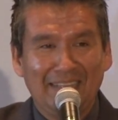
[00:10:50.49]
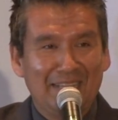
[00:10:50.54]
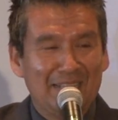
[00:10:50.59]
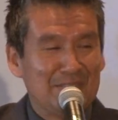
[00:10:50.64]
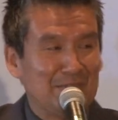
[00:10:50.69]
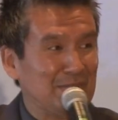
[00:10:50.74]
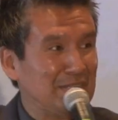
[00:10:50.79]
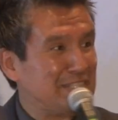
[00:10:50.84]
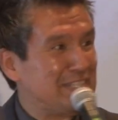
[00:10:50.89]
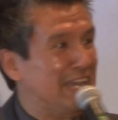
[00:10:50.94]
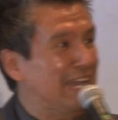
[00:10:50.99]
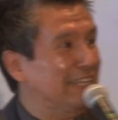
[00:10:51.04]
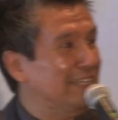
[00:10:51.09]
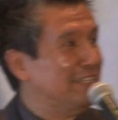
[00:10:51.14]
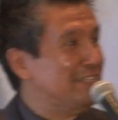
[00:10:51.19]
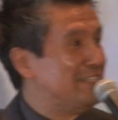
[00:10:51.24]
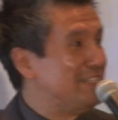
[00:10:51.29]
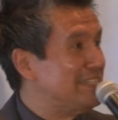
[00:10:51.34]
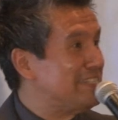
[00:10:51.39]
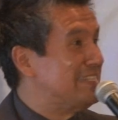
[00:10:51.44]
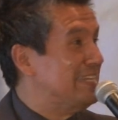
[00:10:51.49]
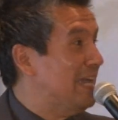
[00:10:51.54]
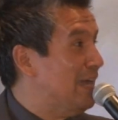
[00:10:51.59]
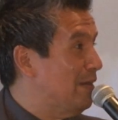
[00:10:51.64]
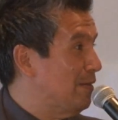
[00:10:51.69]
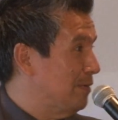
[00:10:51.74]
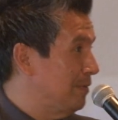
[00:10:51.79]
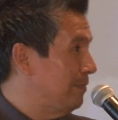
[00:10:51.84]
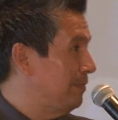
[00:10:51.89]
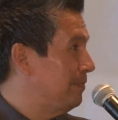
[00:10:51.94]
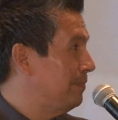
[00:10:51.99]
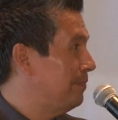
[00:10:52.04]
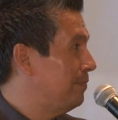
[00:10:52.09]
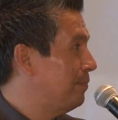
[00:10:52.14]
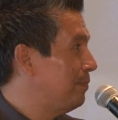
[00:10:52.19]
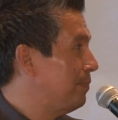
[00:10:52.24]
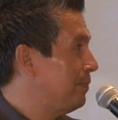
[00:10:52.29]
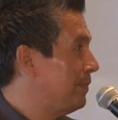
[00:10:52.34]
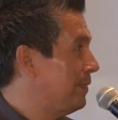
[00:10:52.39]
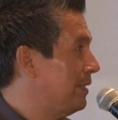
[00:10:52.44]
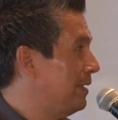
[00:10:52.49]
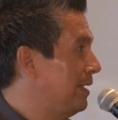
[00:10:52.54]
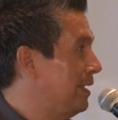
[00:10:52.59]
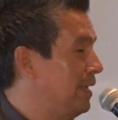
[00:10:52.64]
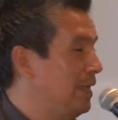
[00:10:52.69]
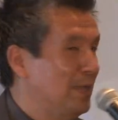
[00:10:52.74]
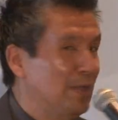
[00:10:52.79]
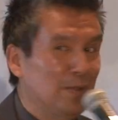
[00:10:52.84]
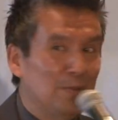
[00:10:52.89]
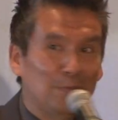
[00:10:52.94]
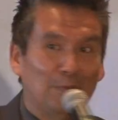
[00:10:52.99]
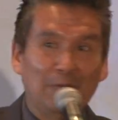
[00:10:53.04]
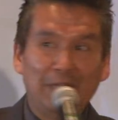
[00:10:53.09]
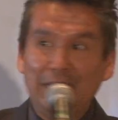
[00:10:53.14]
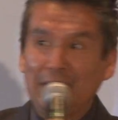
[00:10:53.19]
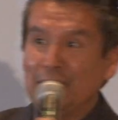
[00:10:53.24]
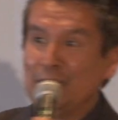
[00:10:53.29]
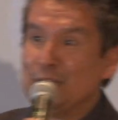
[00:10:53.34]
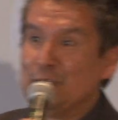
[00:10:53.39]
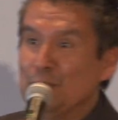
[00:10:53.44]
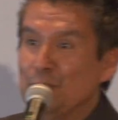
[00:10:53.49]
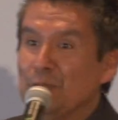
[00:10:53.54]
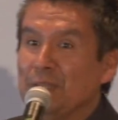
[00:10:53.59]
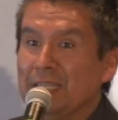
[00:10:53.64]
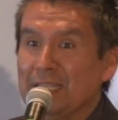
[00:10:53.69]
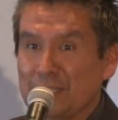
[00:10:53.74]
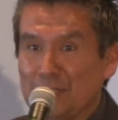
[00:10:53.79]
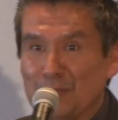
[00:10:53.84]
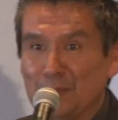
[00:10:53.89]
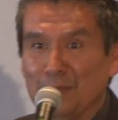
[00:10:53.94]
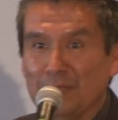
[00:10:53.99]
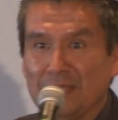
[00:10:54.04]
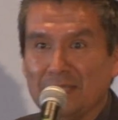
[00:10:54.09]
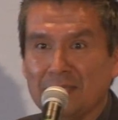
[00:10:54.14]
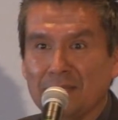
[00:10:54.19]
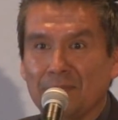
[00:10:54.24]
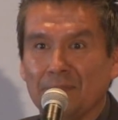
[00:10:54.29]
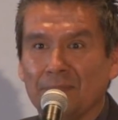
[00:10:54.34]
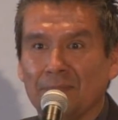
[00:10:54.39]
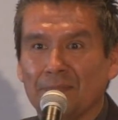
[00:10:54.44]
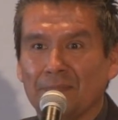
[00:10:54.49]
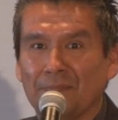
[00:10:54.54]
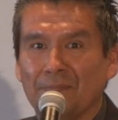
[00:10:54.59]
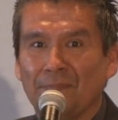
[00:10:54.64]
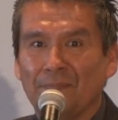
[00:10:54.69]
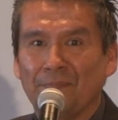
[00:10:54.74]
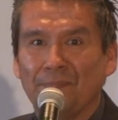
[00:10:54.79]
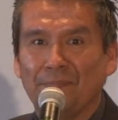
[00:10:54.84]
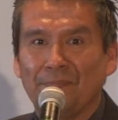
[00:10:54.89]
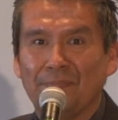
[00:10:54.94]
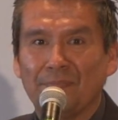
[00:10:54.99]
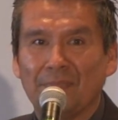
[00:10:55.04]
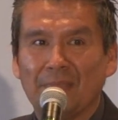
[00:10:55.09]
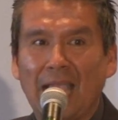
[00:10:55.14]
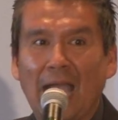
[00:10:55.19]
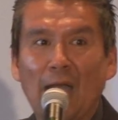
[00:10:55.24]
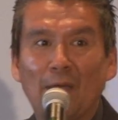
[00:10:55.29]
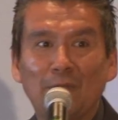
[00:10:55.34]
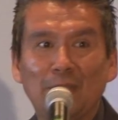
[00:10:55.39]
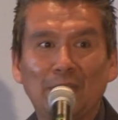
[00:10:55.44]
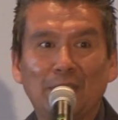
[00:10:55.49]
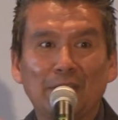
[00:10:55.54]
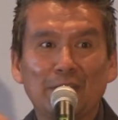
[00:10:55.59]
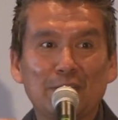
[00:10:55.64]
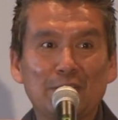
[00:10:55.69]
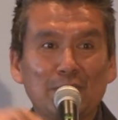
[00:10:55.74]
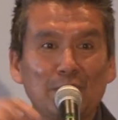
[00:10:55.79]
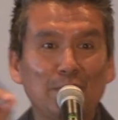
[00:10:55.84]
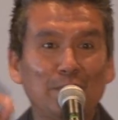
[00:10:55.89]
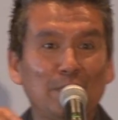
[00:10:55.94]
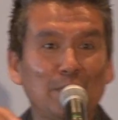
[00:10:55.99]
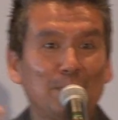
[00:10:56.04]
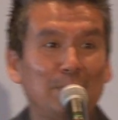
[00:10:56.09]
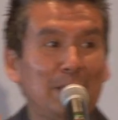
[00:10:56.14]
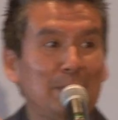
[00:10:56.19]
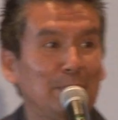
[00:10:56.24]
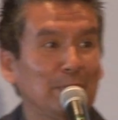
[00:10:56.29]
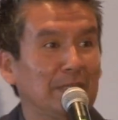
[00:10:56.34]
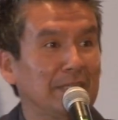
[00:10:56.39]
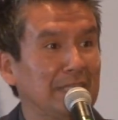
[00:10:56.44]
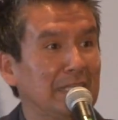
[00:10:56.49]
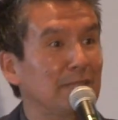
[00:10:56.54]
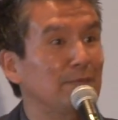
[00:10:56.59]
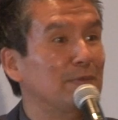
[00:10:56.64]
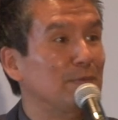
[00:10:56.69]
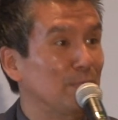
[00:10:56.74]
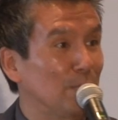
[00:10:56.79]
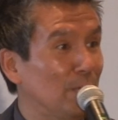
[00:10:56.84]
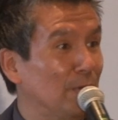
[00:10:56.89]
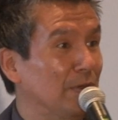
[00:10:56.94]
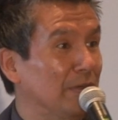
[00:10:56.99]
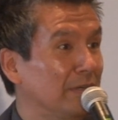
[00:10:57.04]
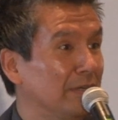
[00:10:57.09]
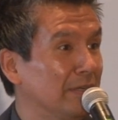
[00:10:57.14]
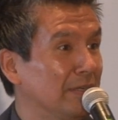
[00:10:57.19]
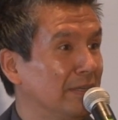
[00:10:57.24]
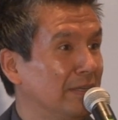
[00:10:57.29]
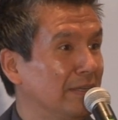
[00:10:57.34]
So, the challenge is now what are you going to do with these stories? How are you going to serve your people a little bit more